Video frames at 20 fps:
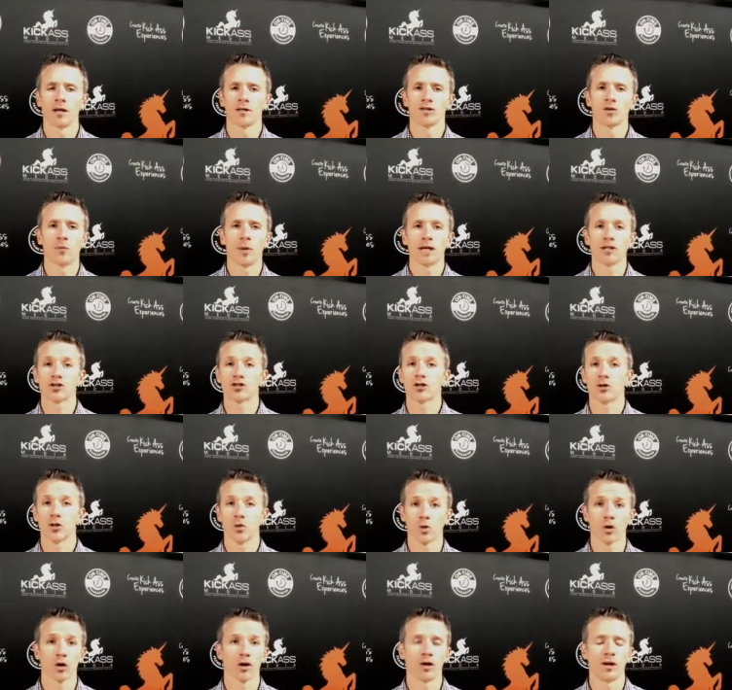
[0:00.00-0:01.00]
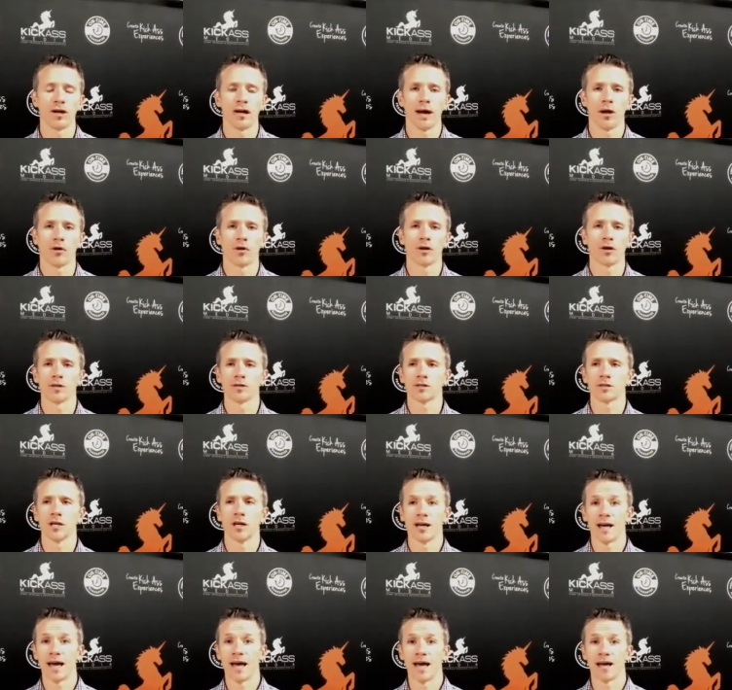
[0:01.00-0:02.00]
to make sure that we're going to nail this
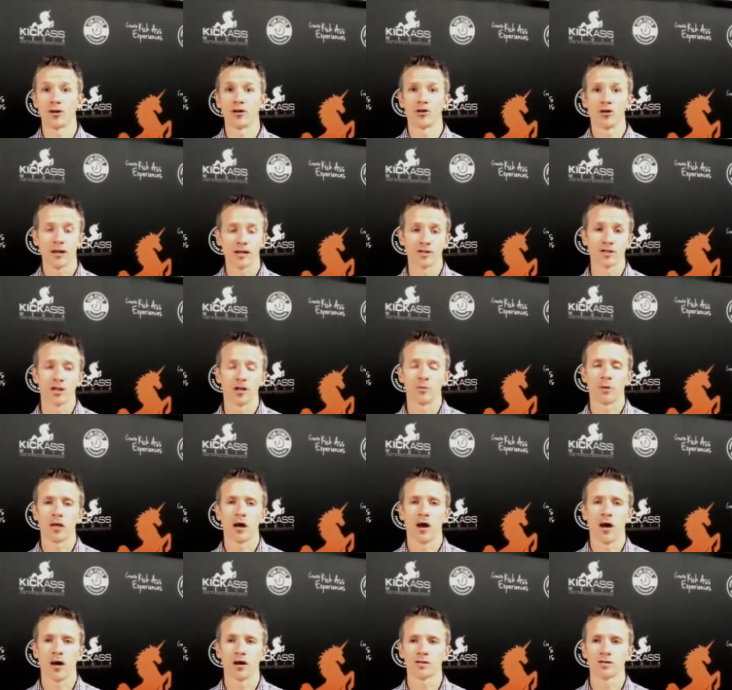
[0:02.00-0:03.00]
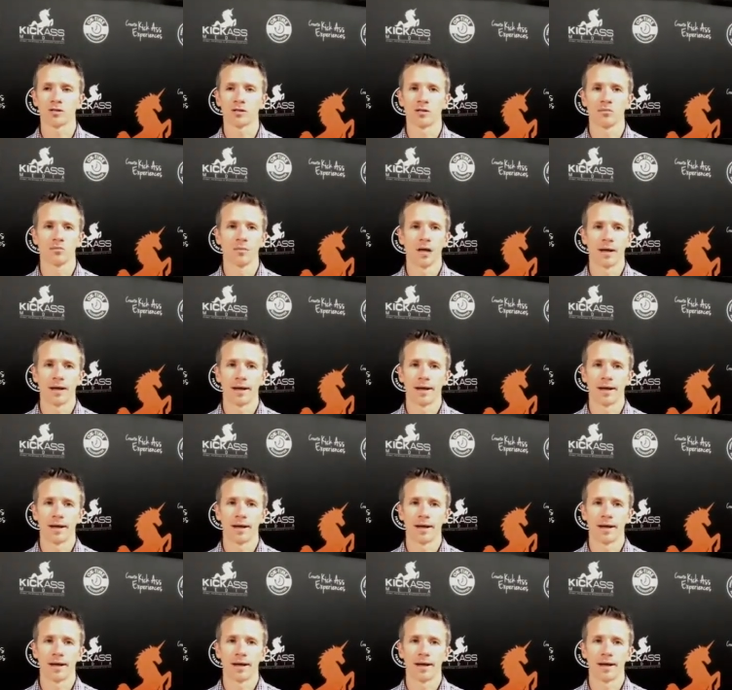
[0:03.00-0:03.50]
and your day is going to be awesome.